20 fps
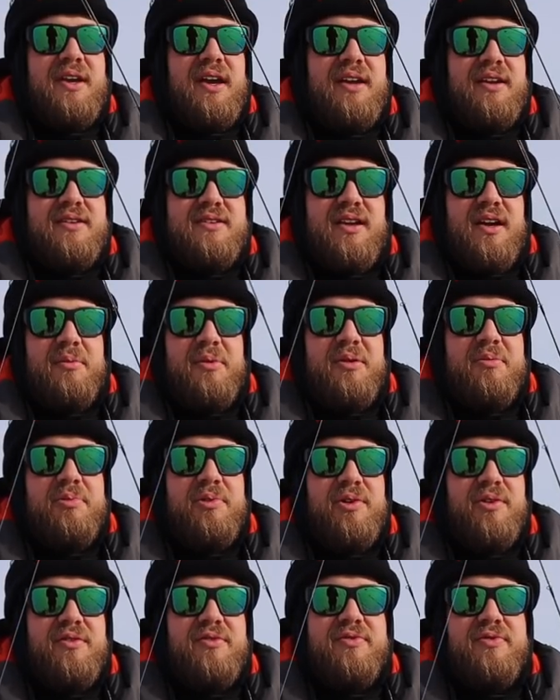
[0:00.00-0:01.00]
kind of dummy
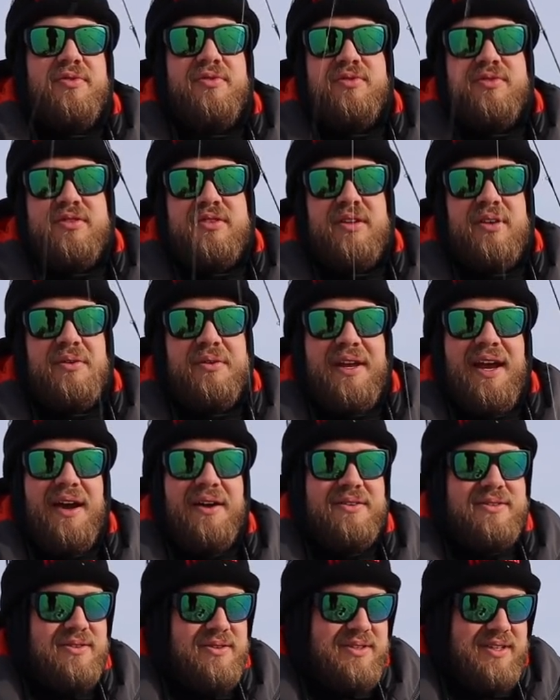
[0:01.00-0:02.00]
proof, slow
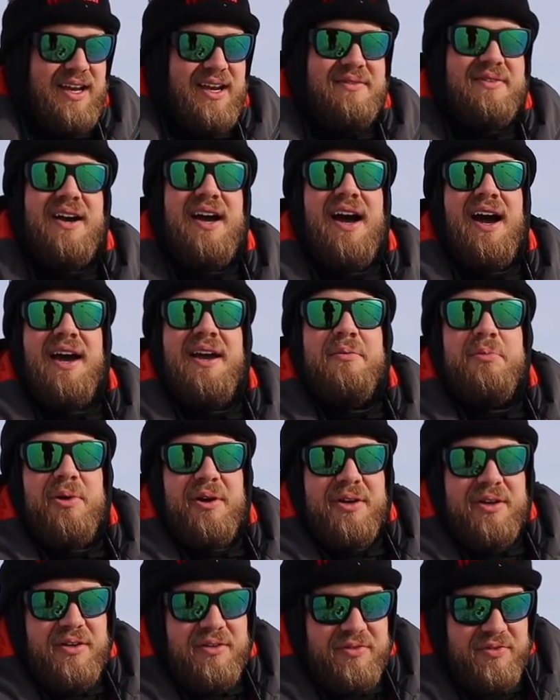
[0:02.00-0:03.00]
down. So it's kind of a
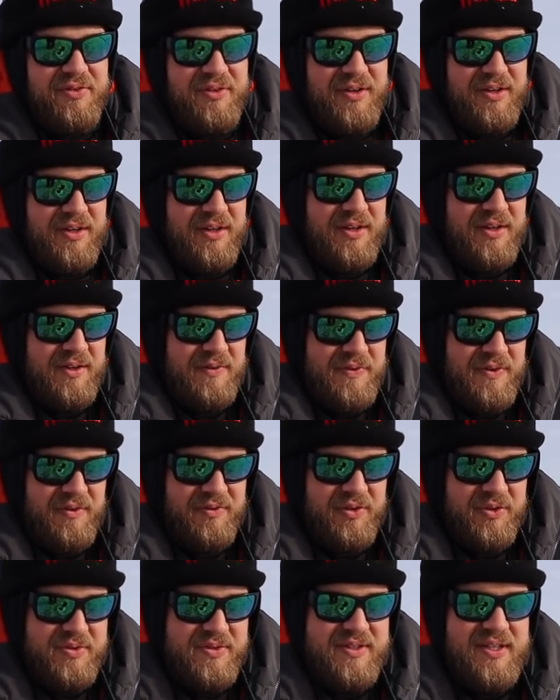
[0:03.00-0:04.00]
hybrid of
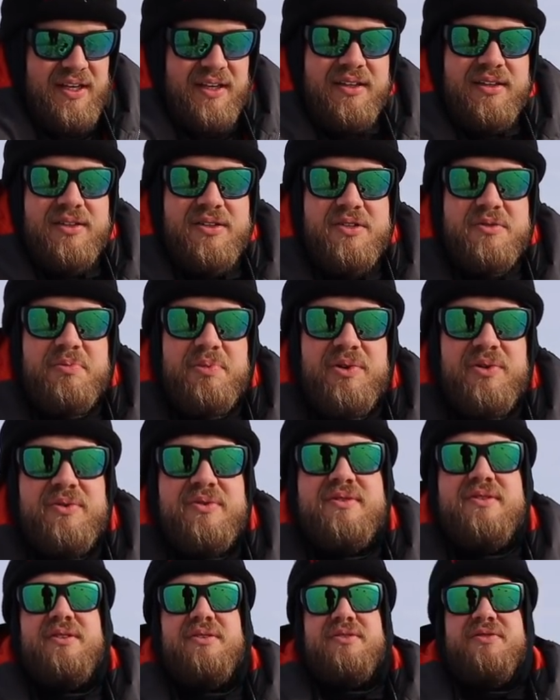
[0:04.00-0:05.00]
those tingler
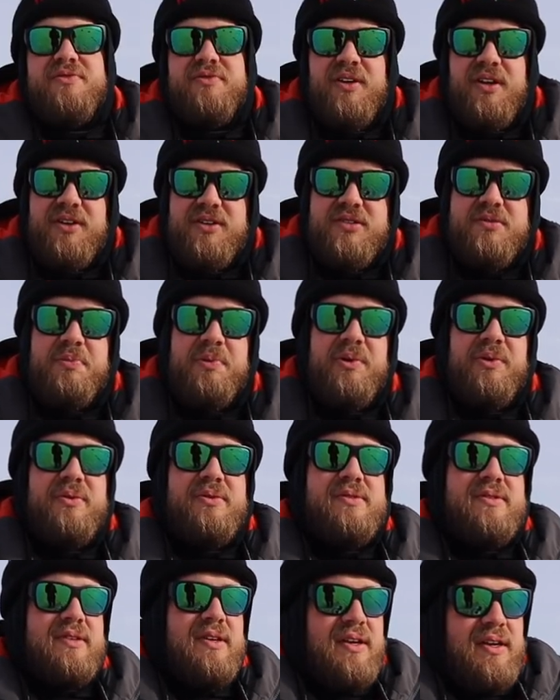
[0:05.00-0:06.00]
spoons, those flutter
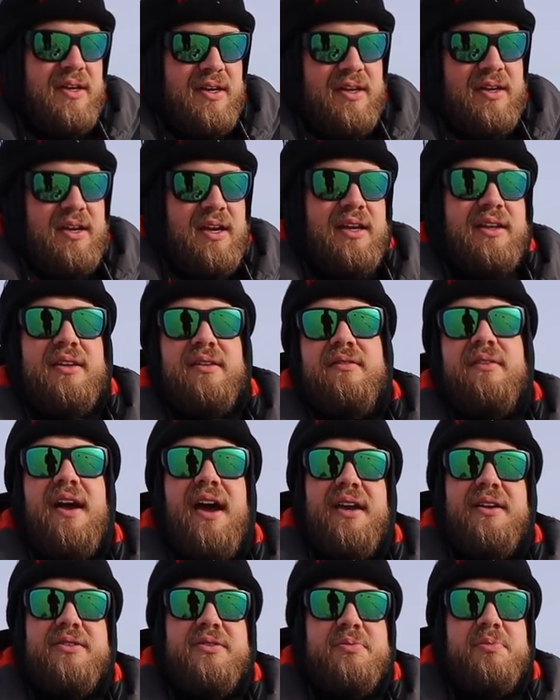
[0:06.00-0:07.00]
spoons, and the
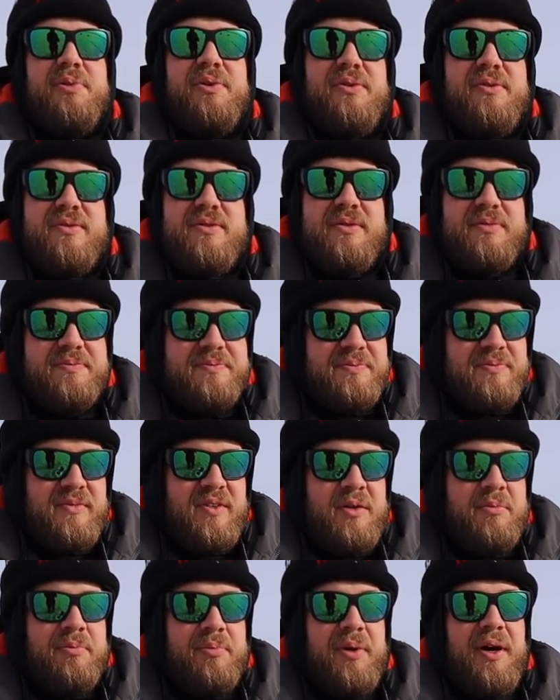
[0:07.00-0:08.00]
rattle spoons.
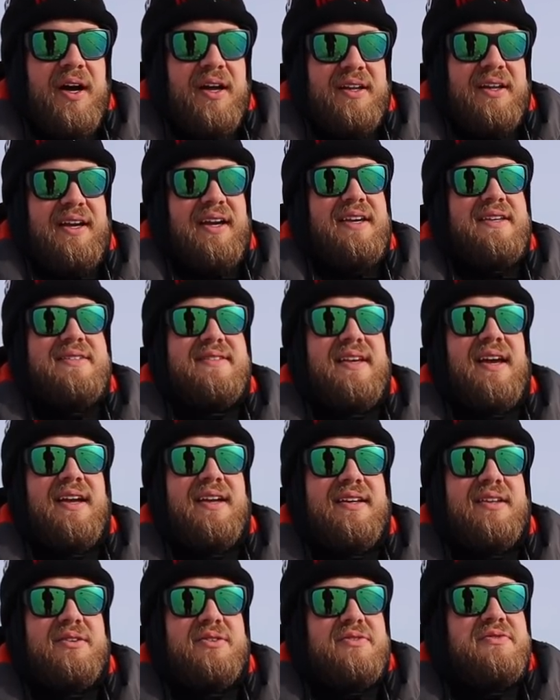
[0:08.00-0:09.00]
But like I
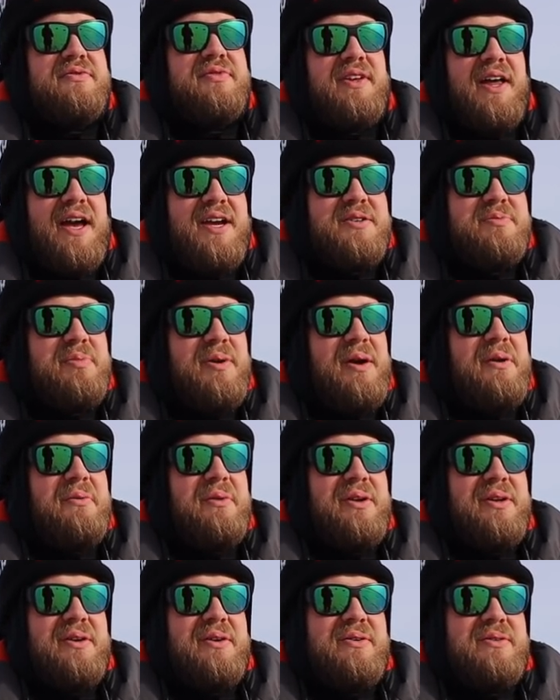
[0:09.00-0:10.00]
said, in those flash bite
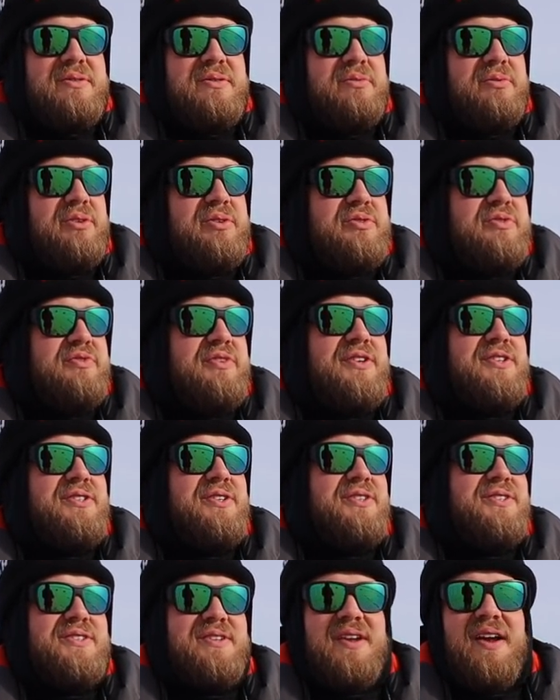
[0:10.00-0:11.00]
windows, when those fish
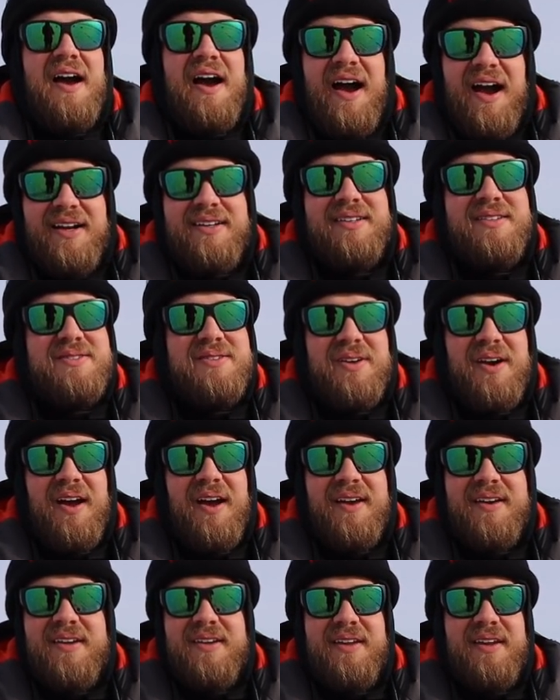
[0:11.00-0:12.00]
are just hot to
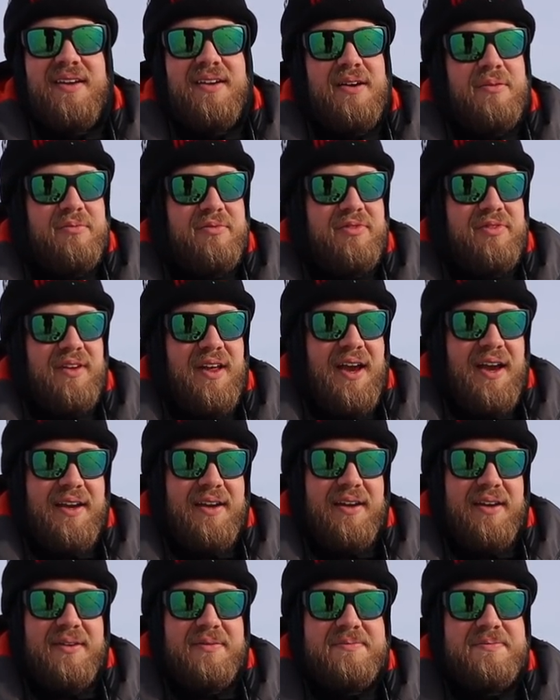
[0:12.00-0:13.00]
trot and they come
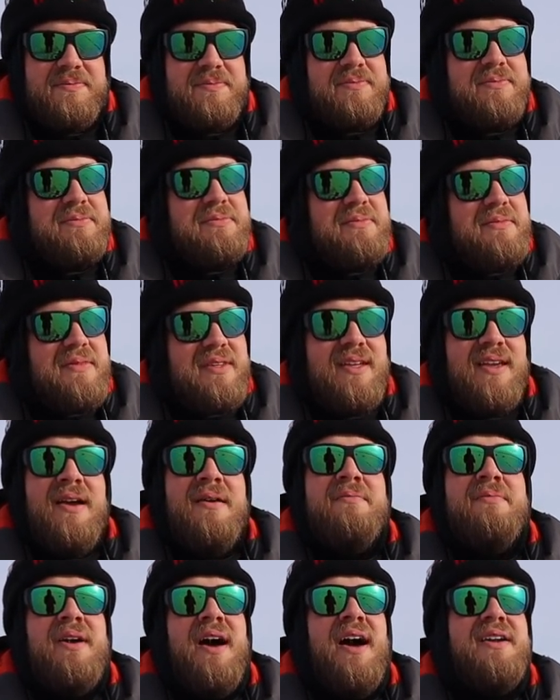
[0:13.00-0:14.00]
flying in,
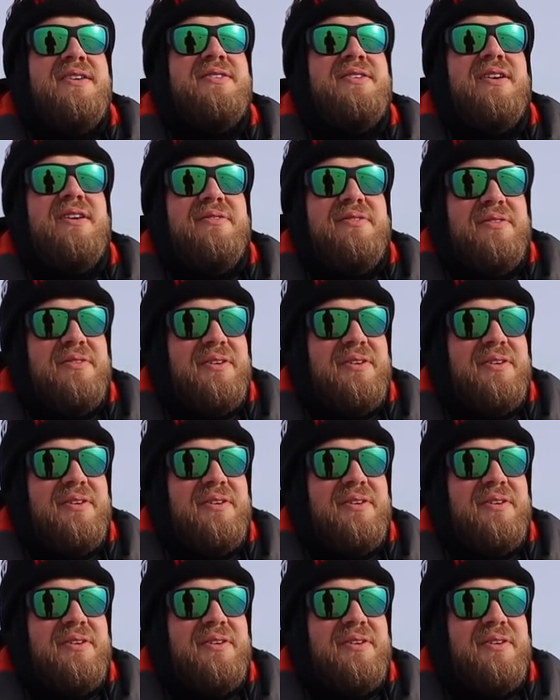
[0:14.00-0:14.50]
I'm not sure if it